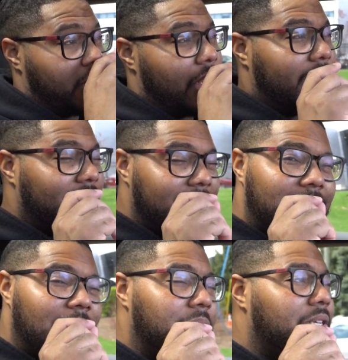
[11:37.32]
There is
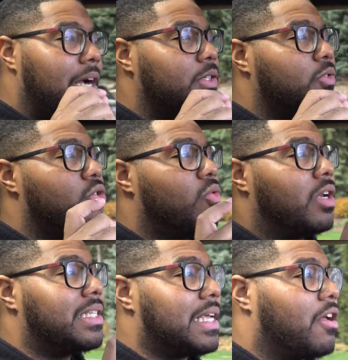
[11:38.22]
sometimes when you
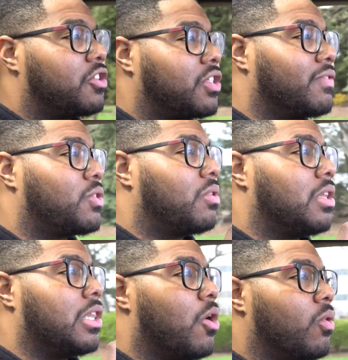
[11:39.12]
want to downshift to a
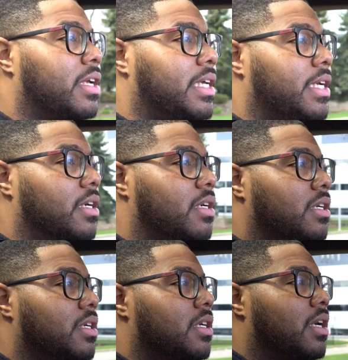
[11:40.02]
lower gear,
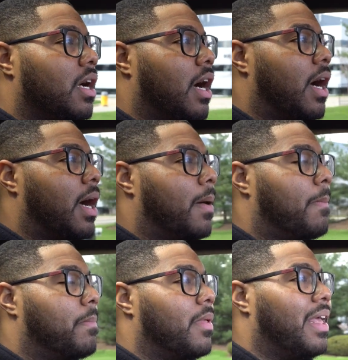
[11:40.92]

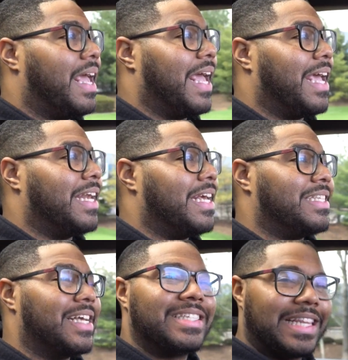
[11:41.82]
and
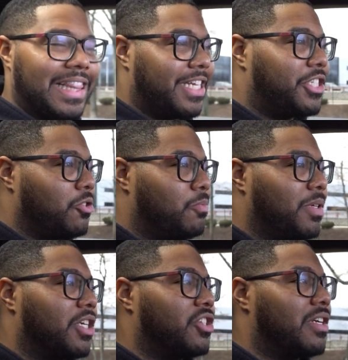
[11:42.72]
it doesn't let you
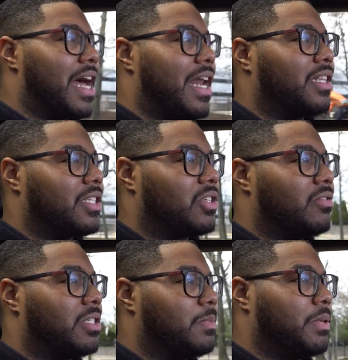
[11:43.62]
because you're not at the
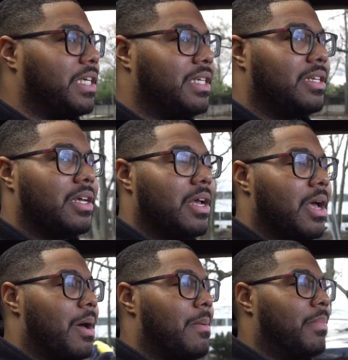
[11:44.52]
certain speed.
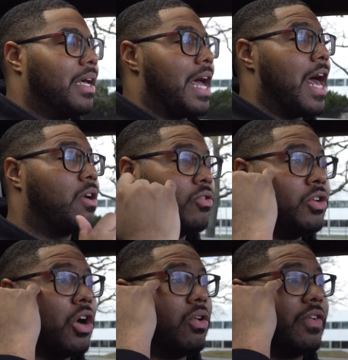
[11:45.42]
But I
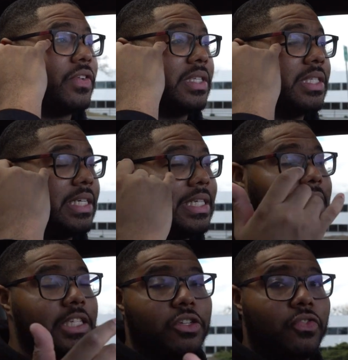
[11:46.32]
don't know if a
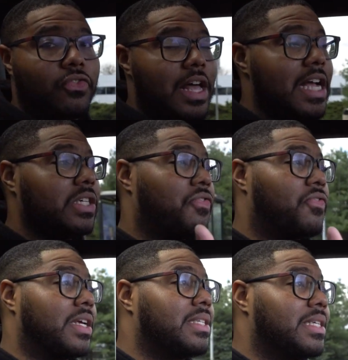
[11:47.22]
TCU flash
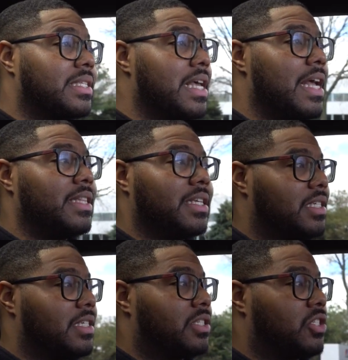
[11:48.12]
fixes that.
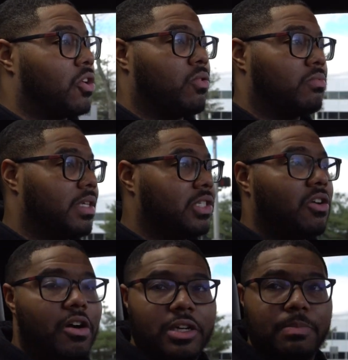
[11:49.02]
This
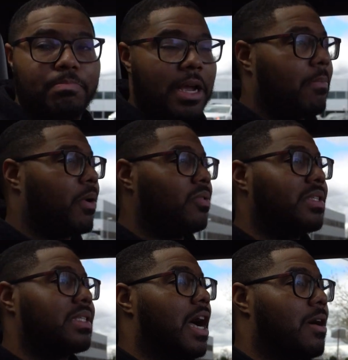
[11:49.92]
car is bare
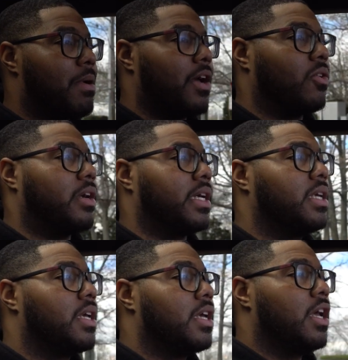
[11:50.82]
bones stock, by the way.
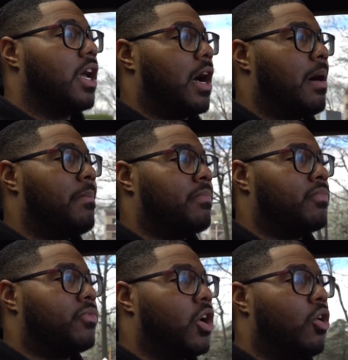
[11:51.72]

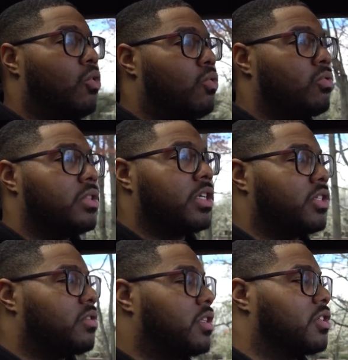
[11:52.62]
No,
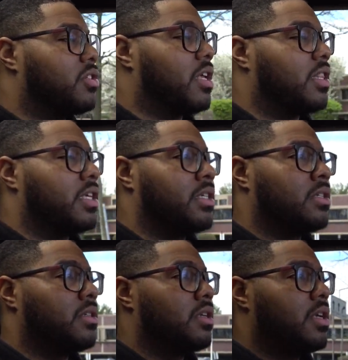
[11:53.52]
there's
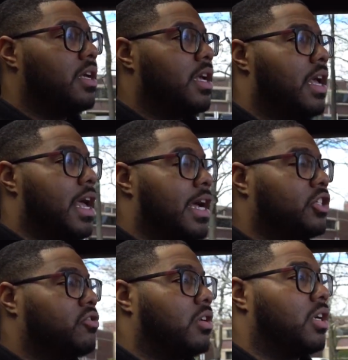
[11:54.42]
nothing
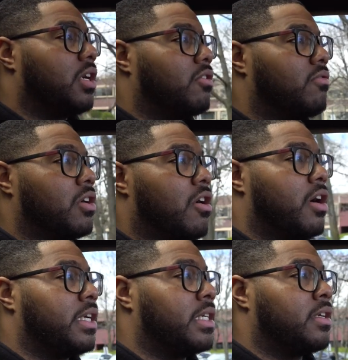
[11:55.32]
extra
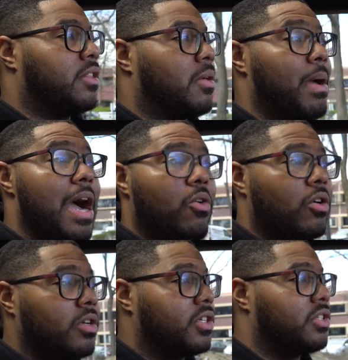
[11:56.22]
regarding the
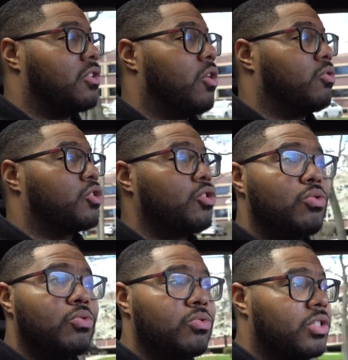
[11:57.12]
power. There's no
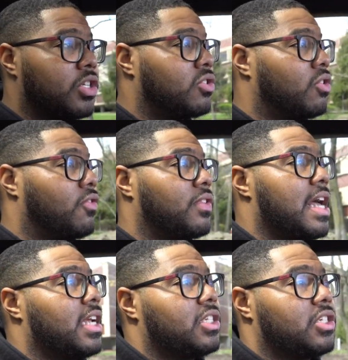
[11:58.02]
tunes, there's no
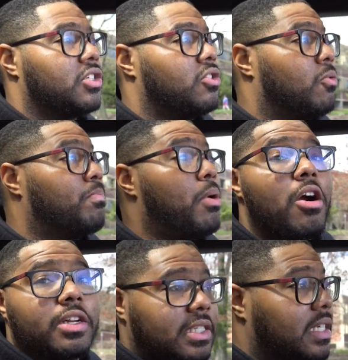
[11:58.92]
flash, there's no
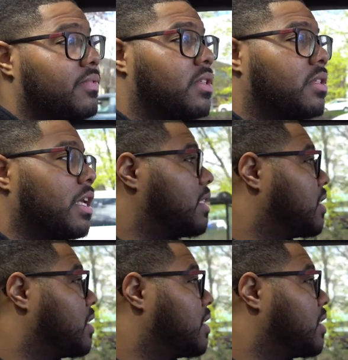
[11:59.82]
parts even. Like,